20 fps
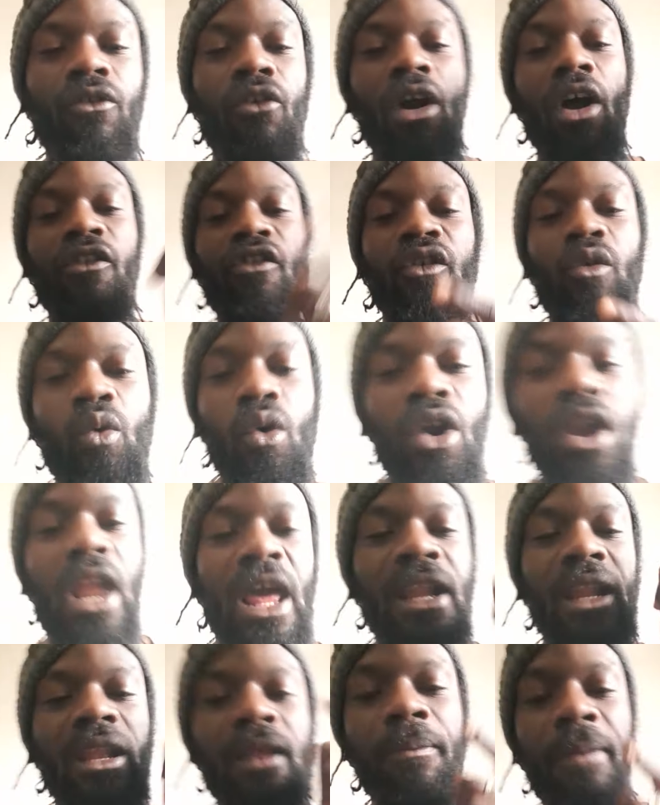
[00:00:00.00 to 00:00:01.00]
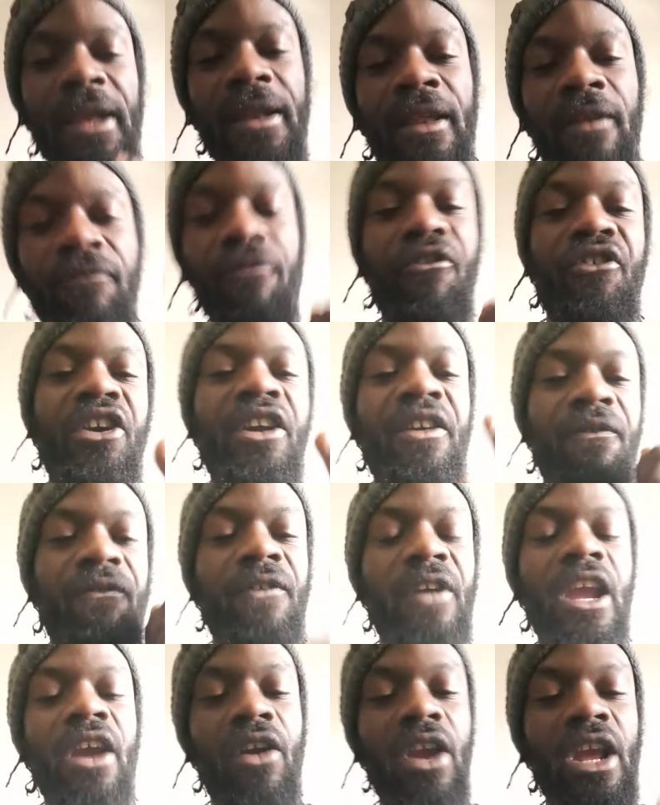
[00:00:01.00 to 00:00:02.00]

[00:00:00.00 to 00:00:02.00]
across the world, and independent, free, fair